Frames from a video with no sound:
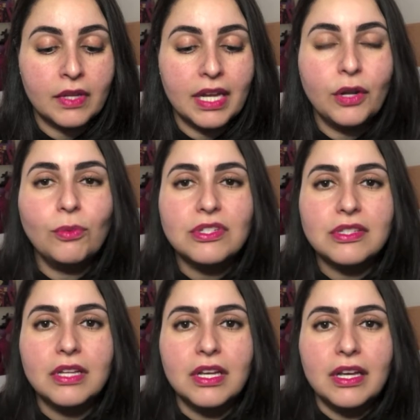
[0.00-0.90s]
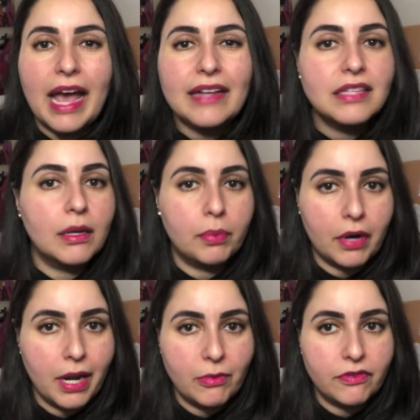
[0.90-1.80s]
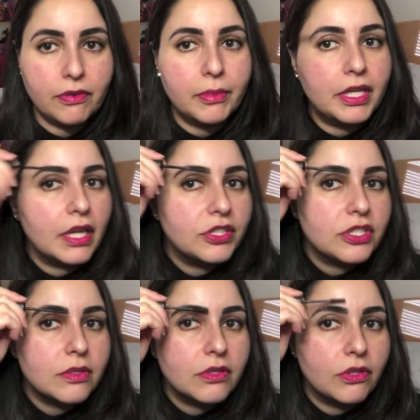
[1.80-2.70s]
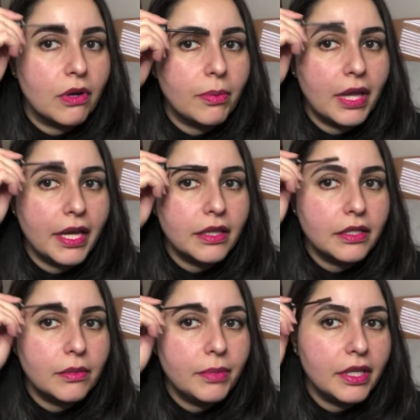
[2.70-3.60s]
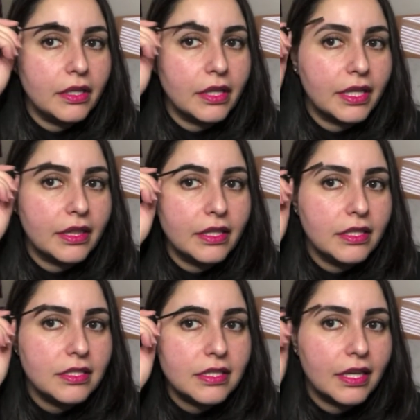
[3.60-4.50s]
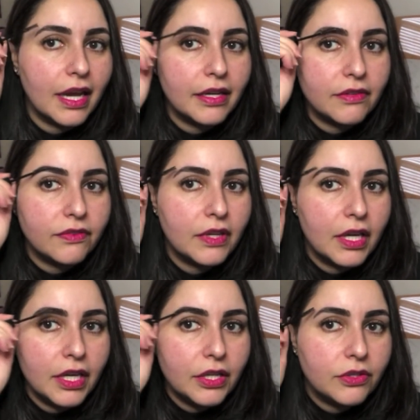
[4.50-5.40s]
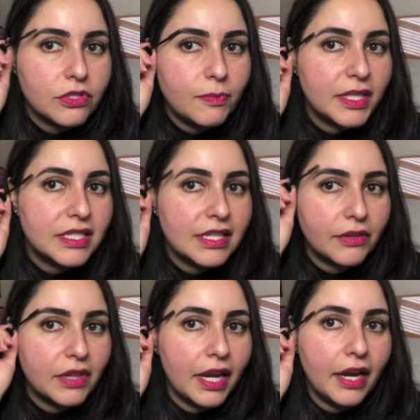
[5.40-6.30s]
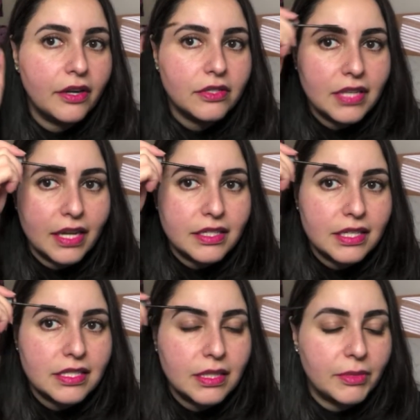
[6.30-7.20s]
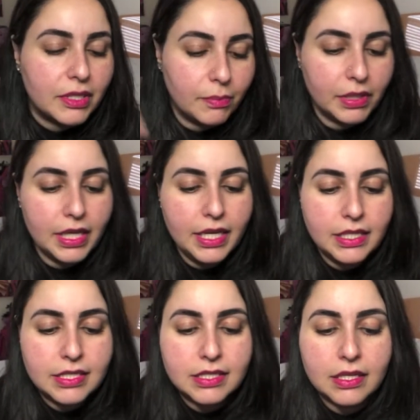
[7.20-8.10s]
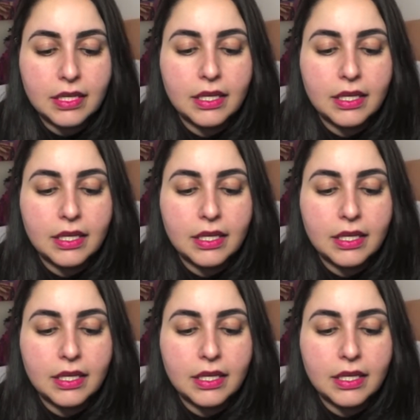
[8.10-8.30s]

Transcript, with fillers: It almost, acts like a primer for me. I just, you know, apply a little bit like this. It kind of, you know, spaces out the hairs, kind of sets them into place.